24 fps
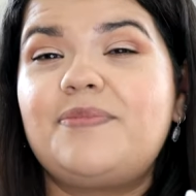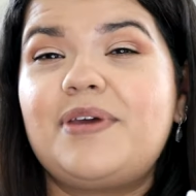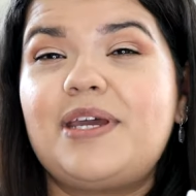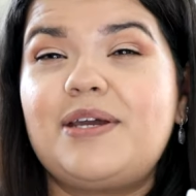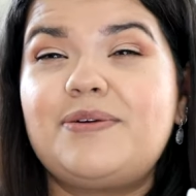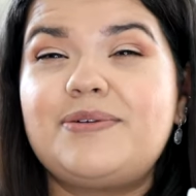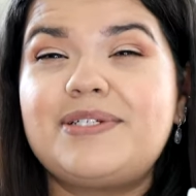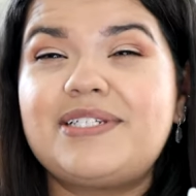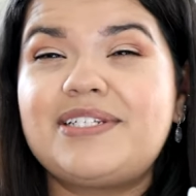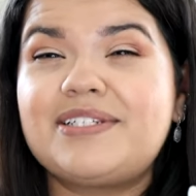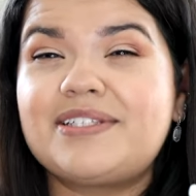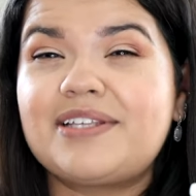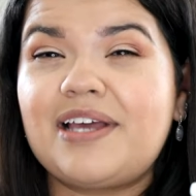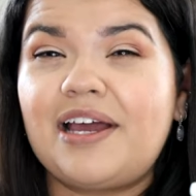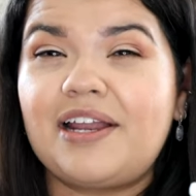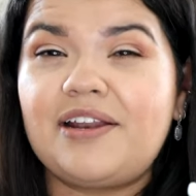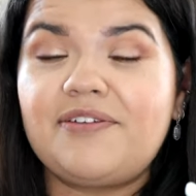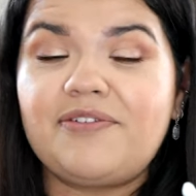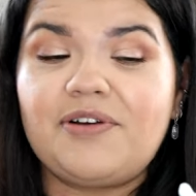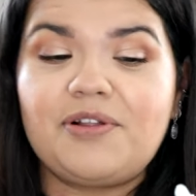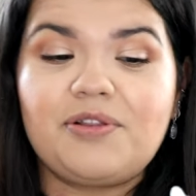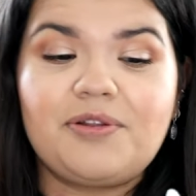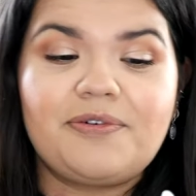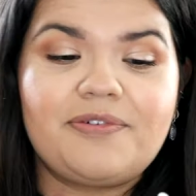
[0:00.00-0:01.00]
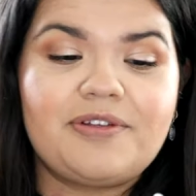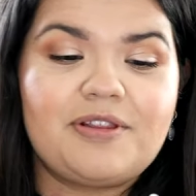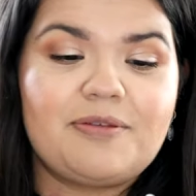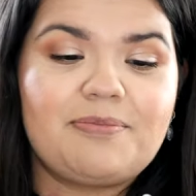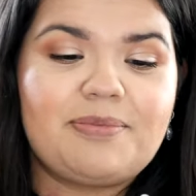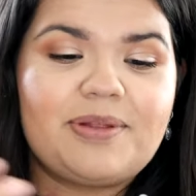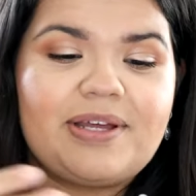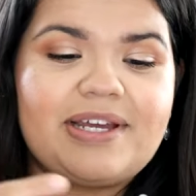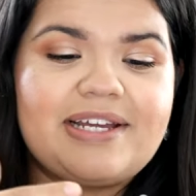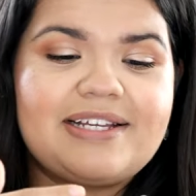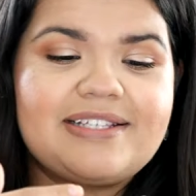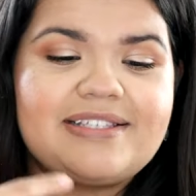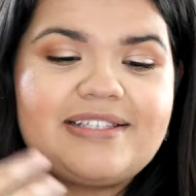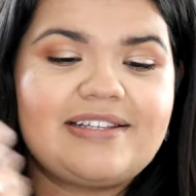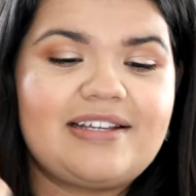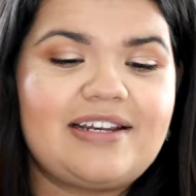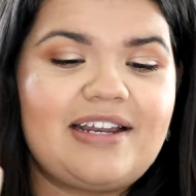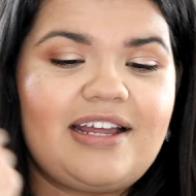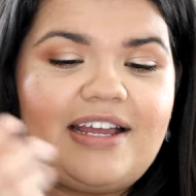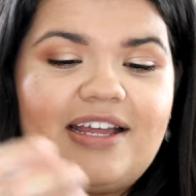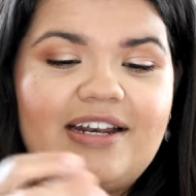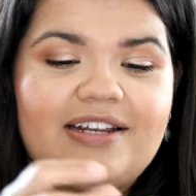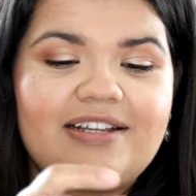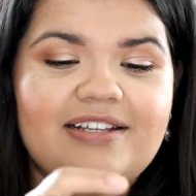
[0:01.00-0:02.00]
it was just kind of all over the place
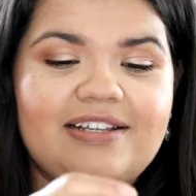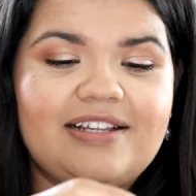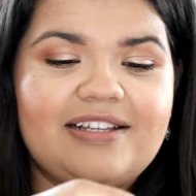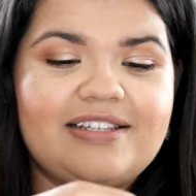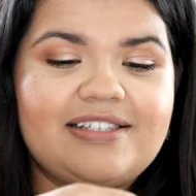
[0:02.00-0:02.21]
and I